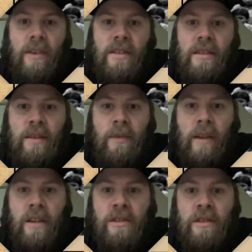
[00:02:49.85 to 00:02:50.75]
this
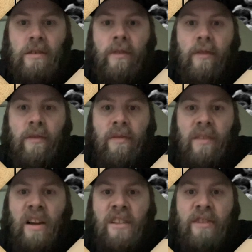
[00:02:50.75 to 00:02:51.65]
assimilation
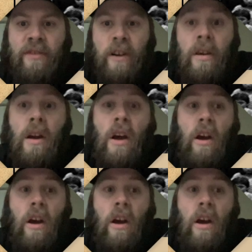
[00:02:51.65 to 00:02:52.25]
philosophy